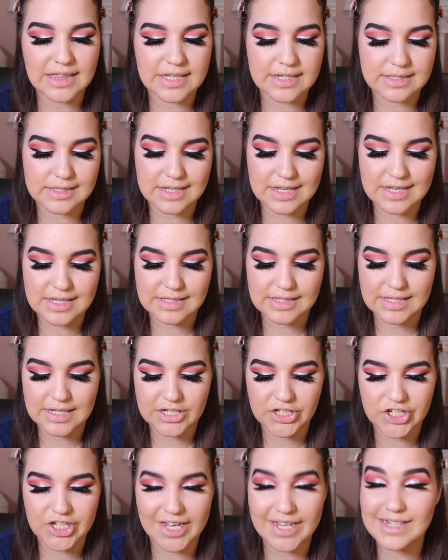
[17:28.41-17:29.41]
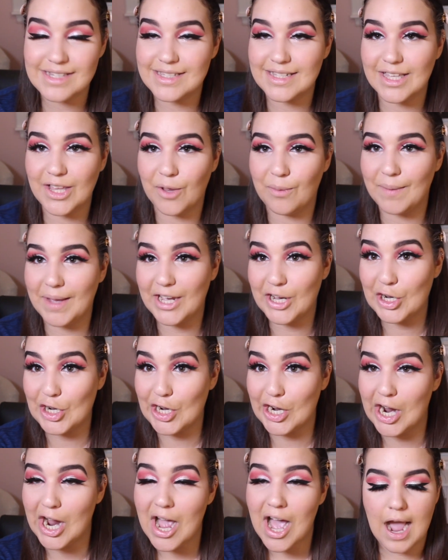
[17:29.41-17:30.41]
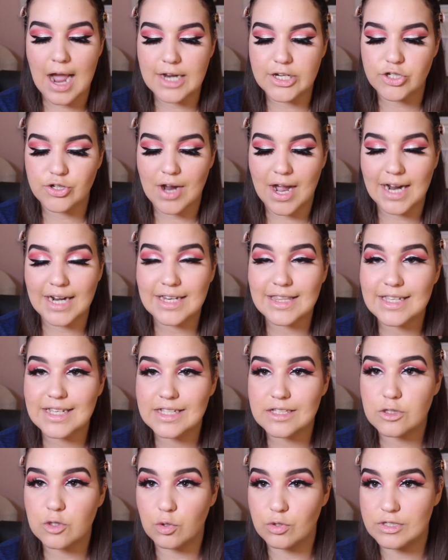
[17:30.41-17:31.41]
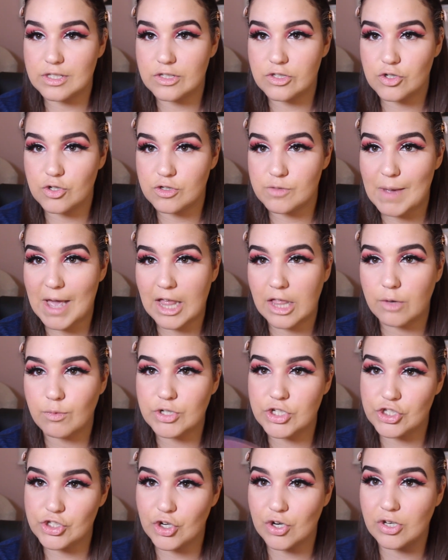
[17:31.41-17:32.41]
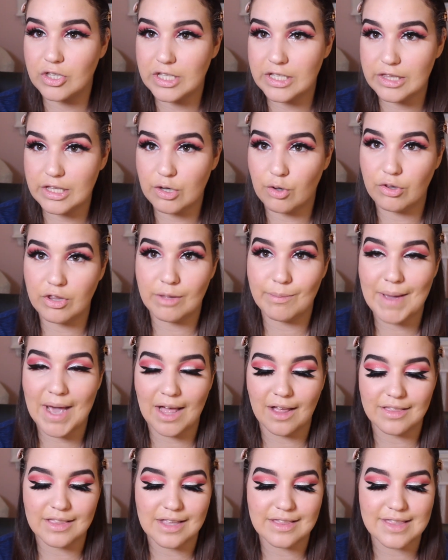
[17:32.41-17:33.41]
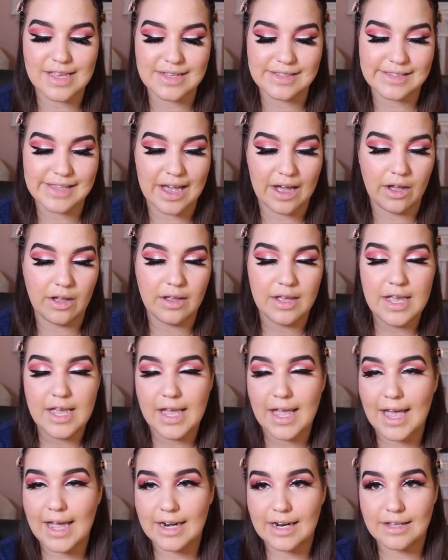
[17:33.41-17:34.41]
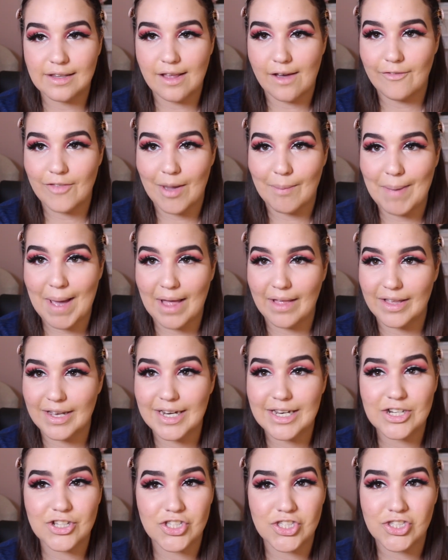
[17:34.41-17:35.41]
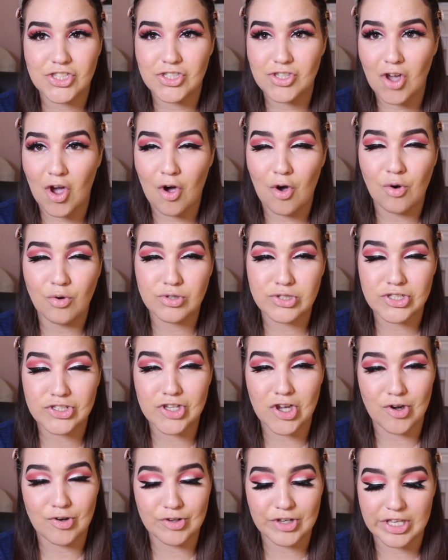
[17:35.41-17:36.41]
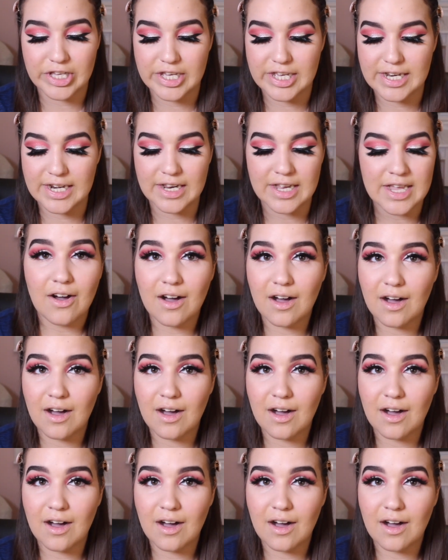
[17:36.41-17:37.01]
This is the shade Deal Maker. I tried the Soul Sisters palette, which is currently the only palette that they sell, and I love that palette. It is so, so good.